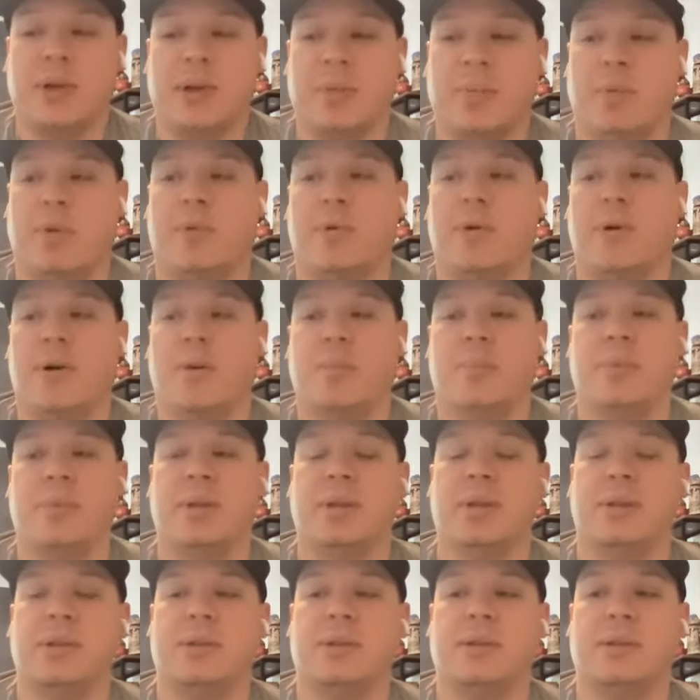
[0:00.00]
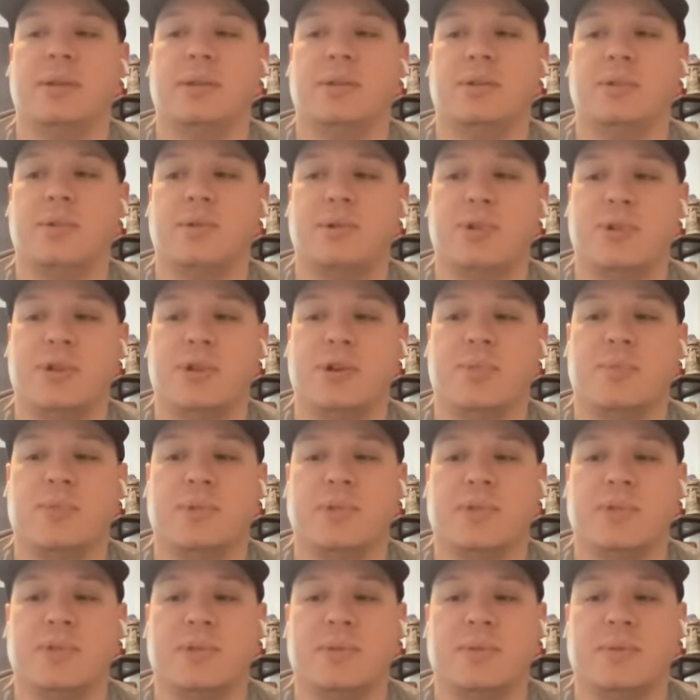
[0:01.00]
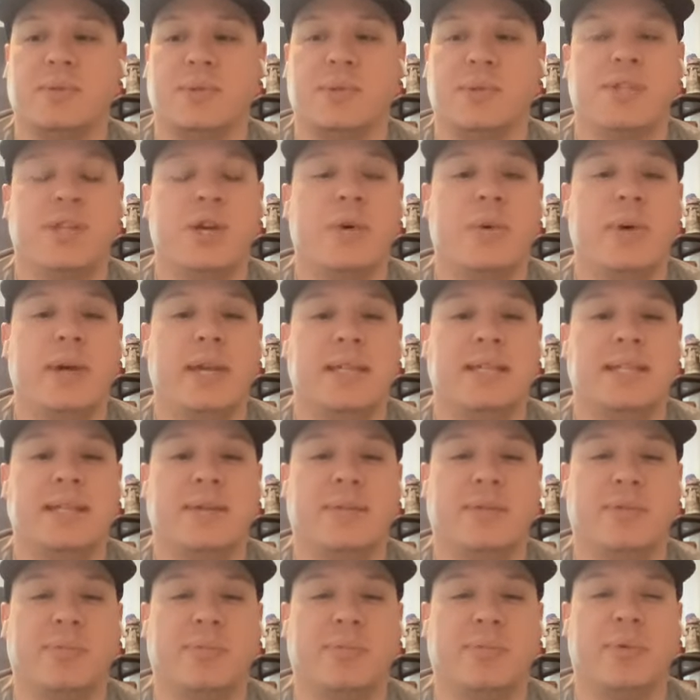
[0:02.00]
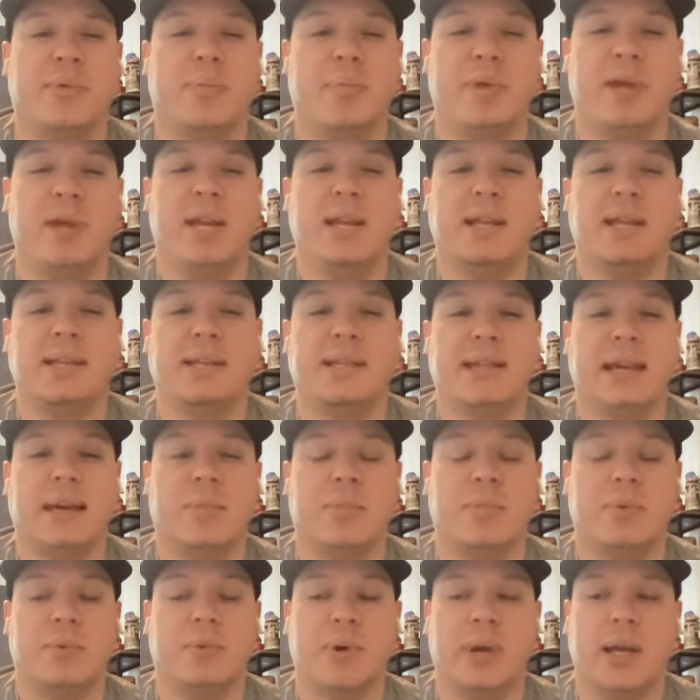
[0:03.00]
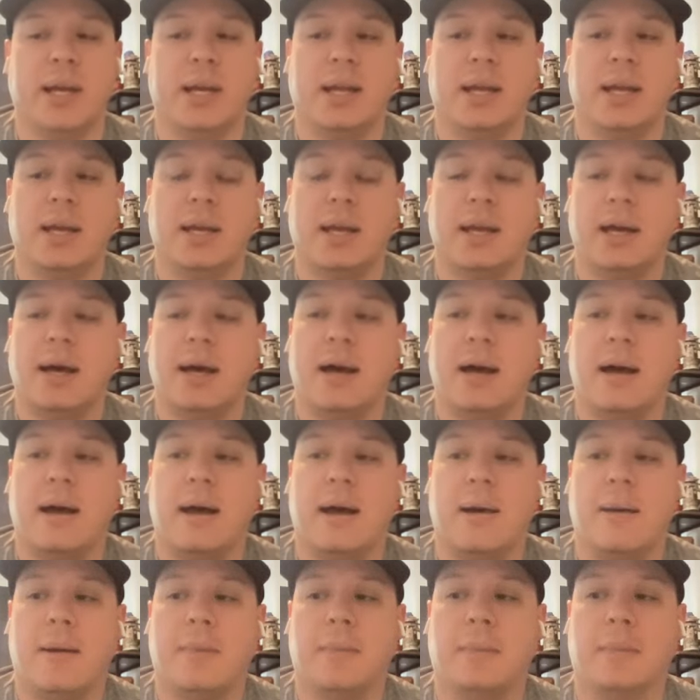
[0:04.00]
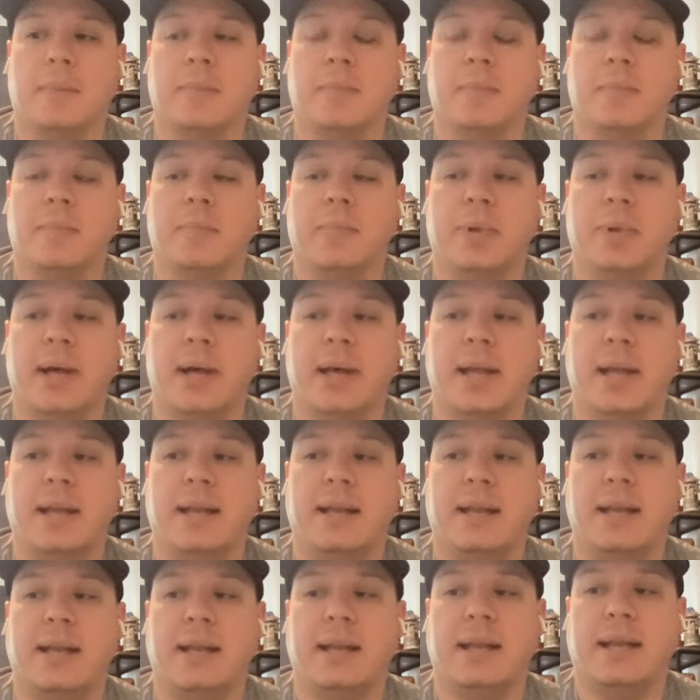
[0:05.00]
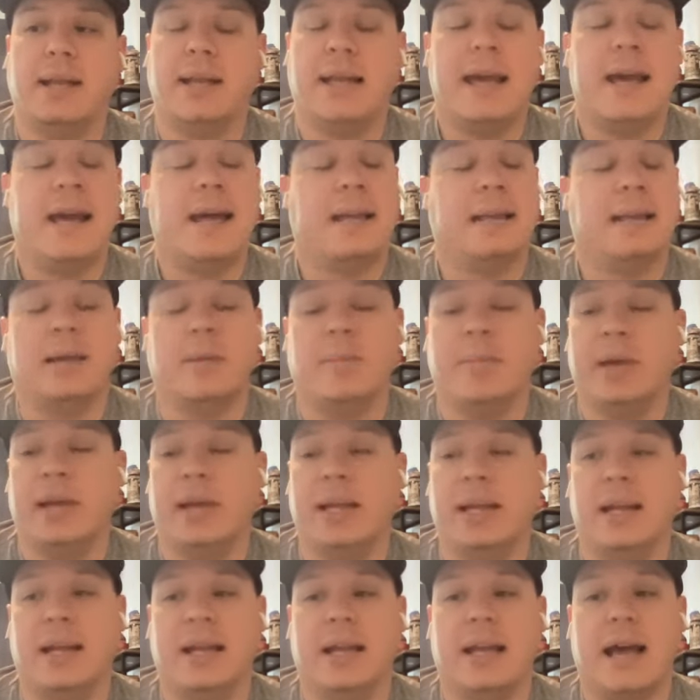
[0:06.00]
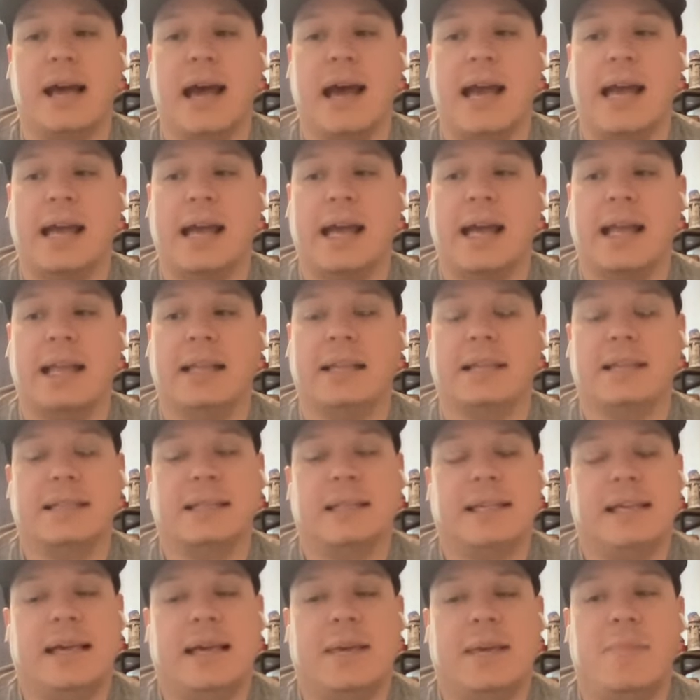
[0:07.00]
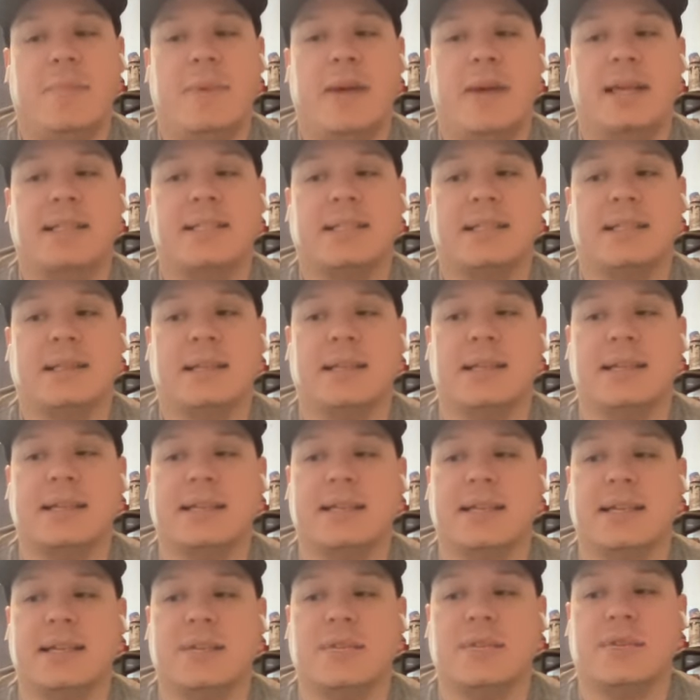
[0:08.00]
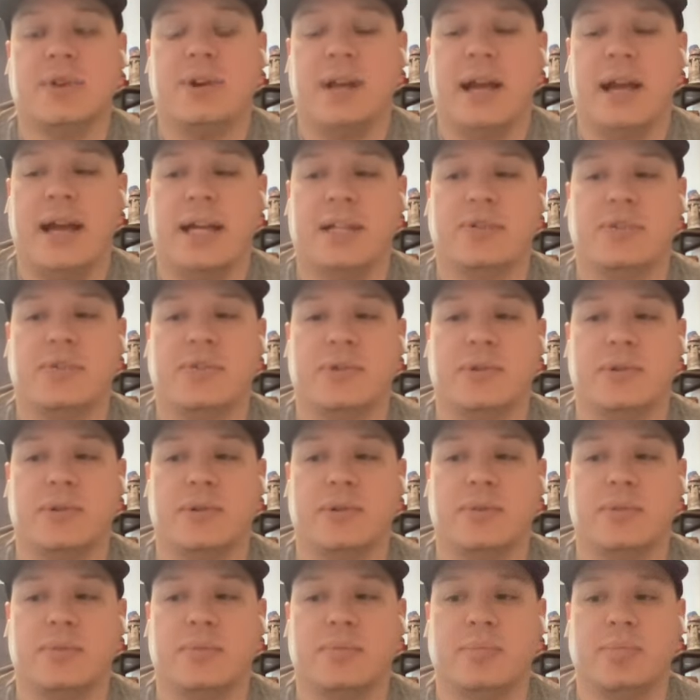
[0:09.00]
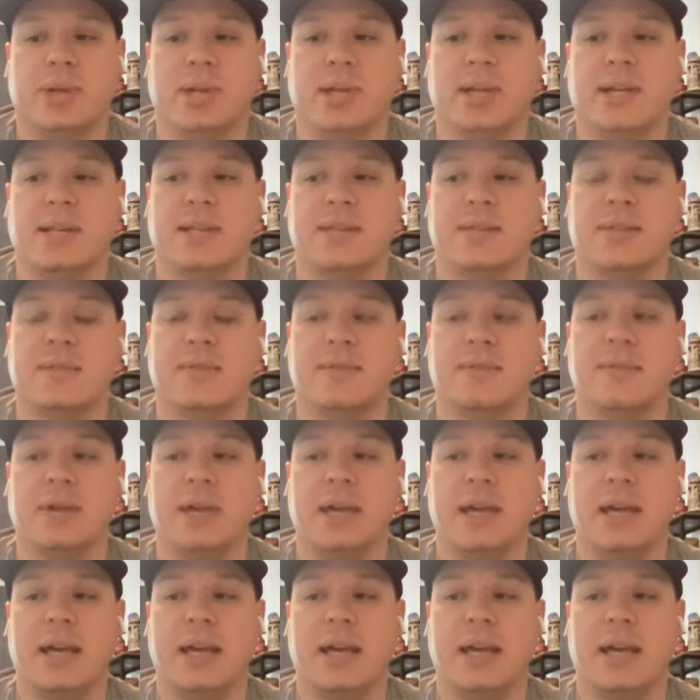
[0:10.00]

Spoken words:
Don't get me wrong, but the Georgia Dome was so easy from a media standpoint. But yeah, I mean, it makes a lot of sense for Nashville because of